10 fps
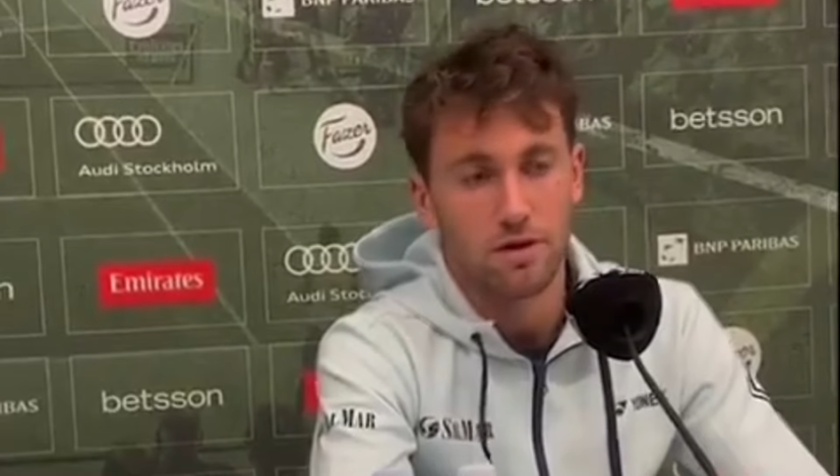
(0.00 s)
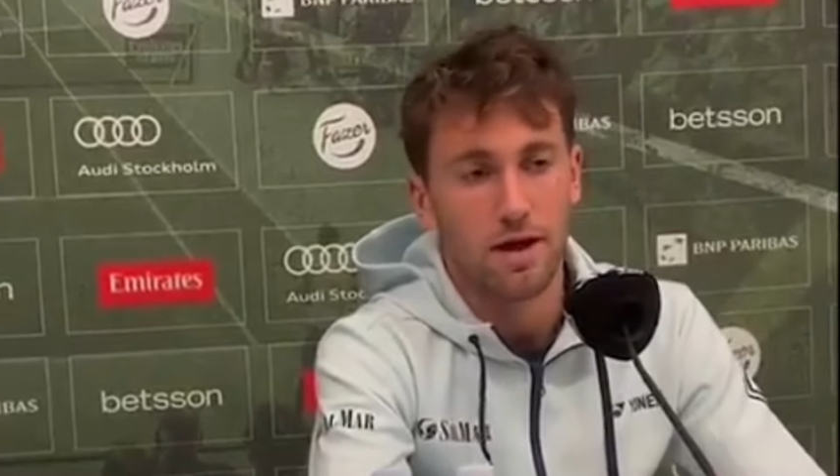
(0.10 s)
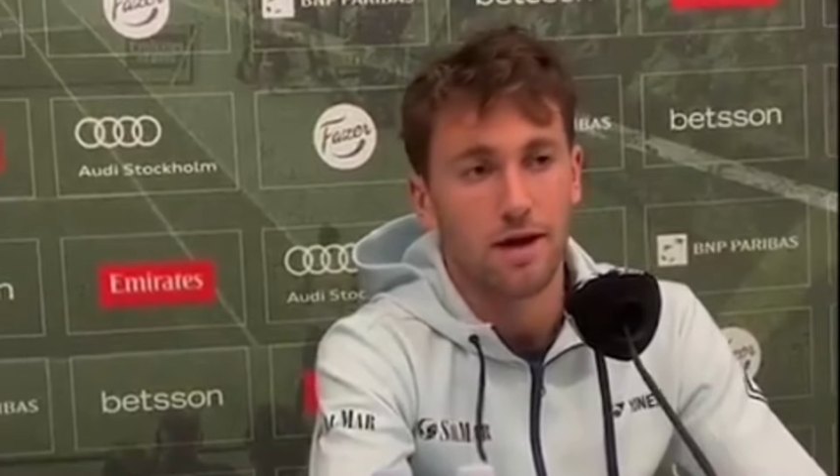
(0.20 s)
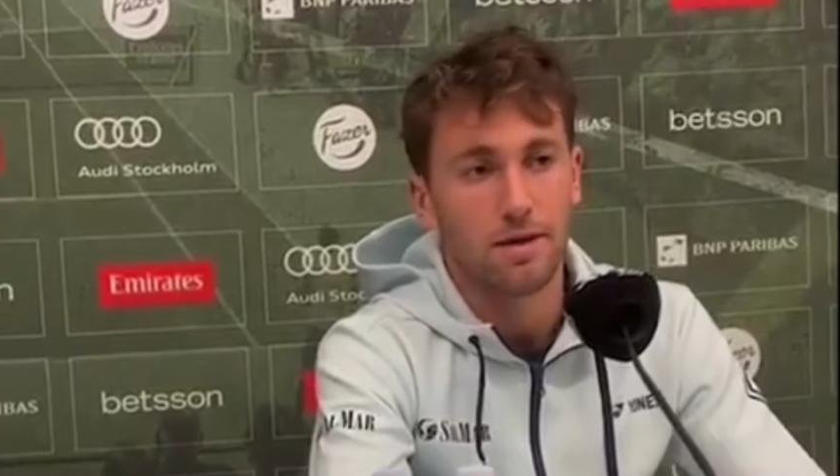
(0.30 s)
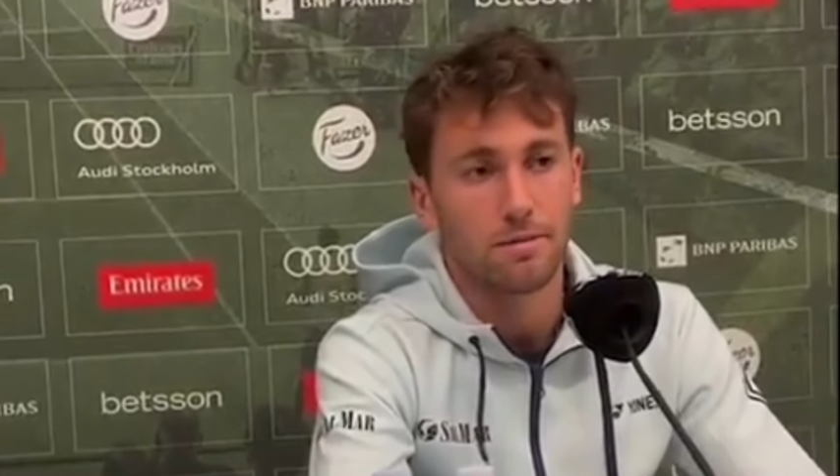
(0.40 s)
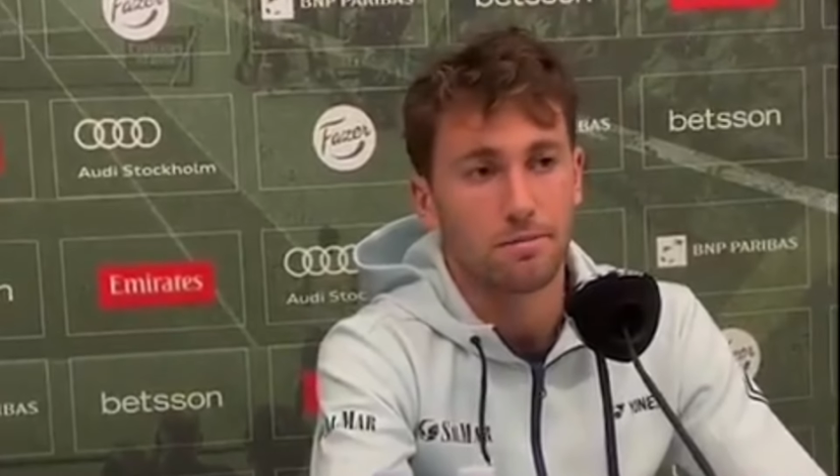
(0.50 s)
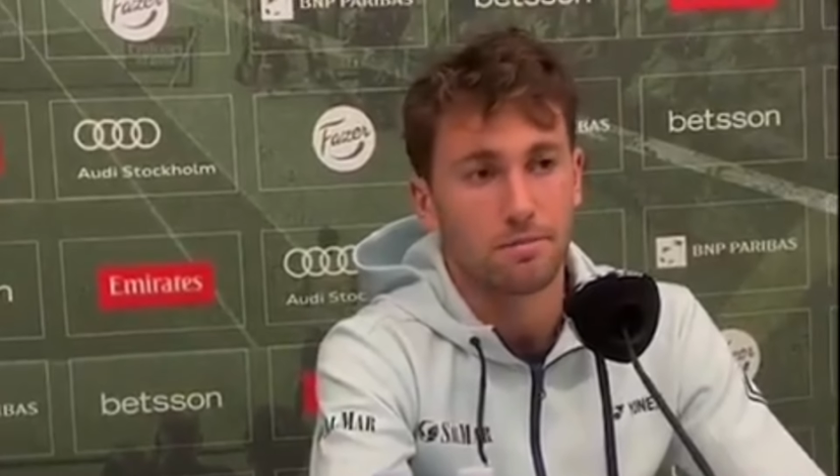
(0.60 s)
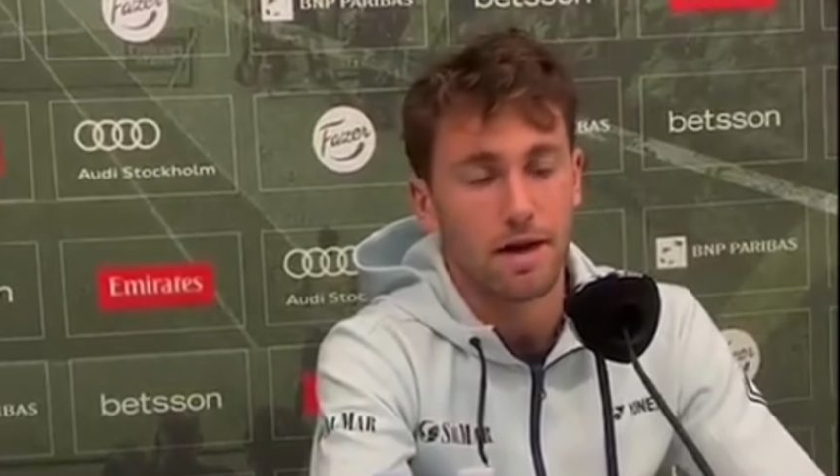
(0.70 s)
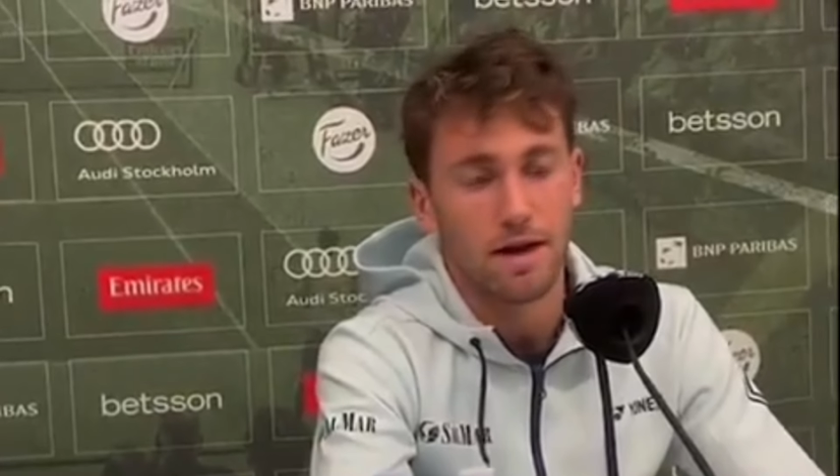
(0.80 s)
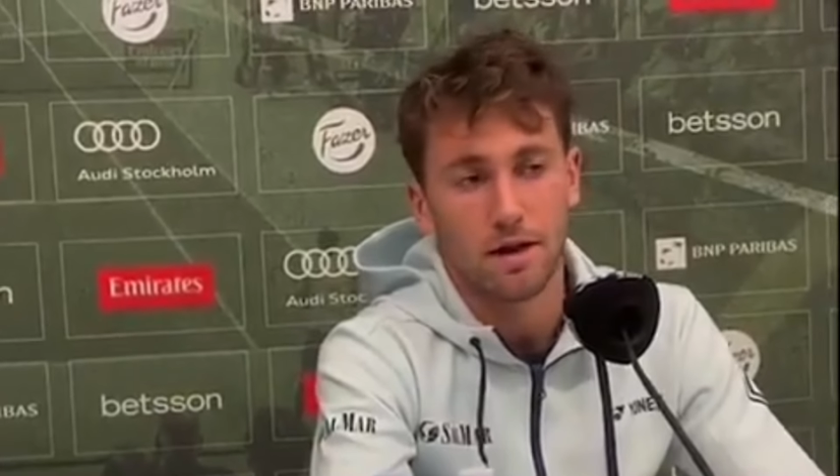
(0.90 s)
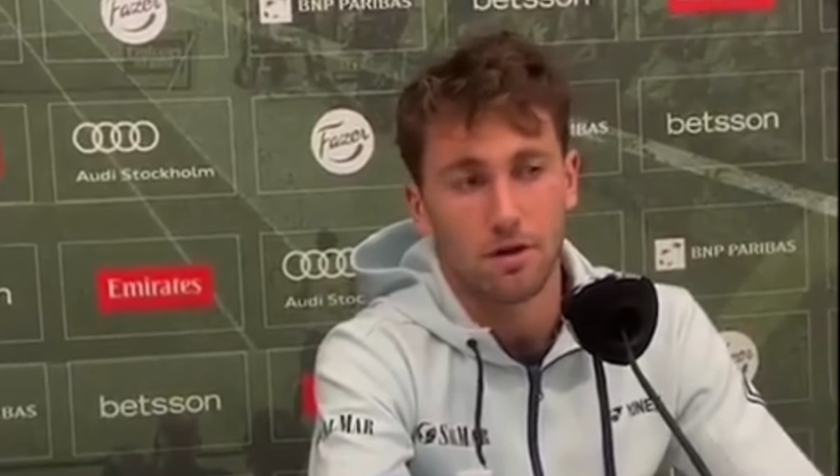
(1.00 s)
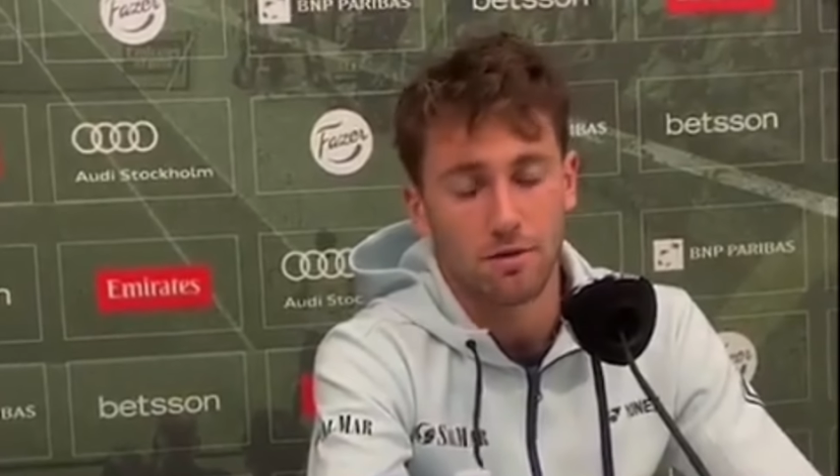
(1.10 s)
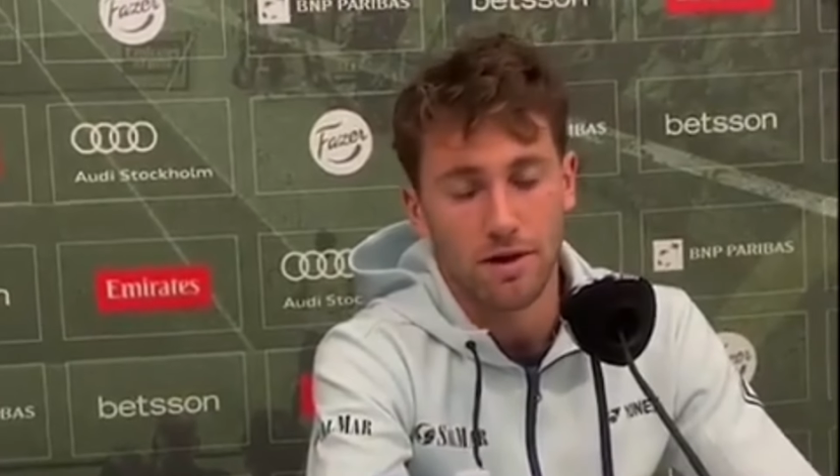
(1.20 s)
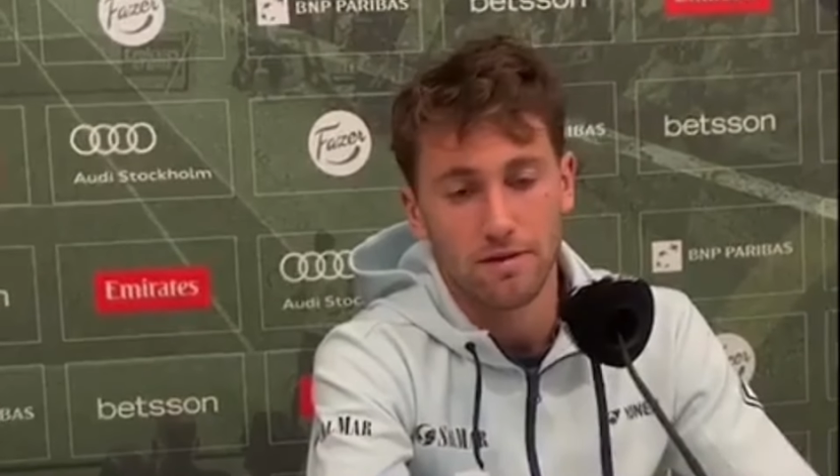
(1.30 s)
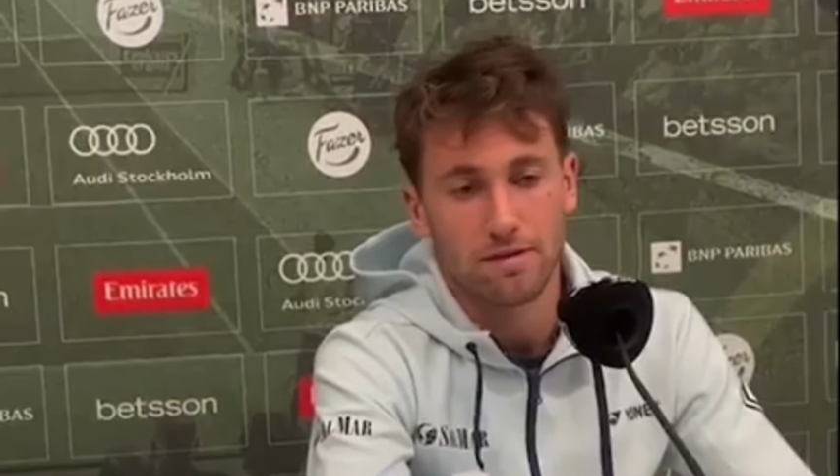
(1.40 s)
and I know
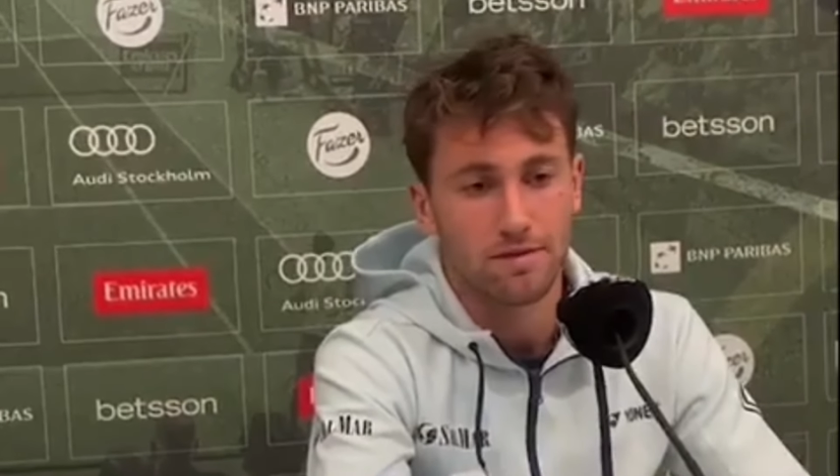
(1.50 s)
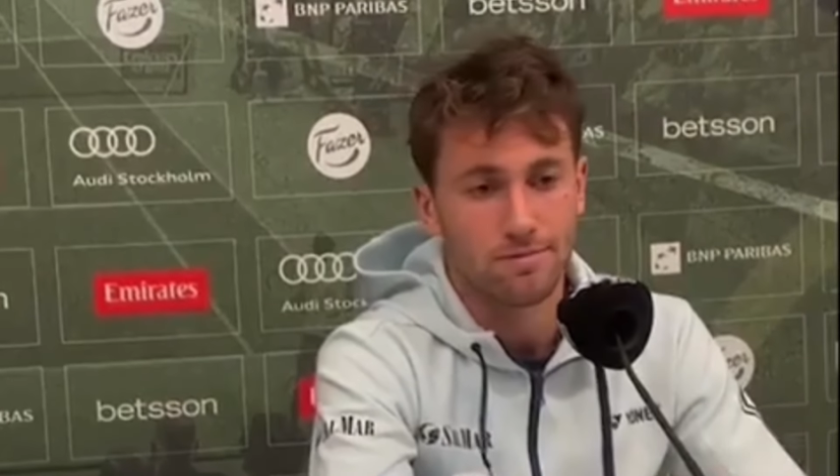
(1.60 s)
that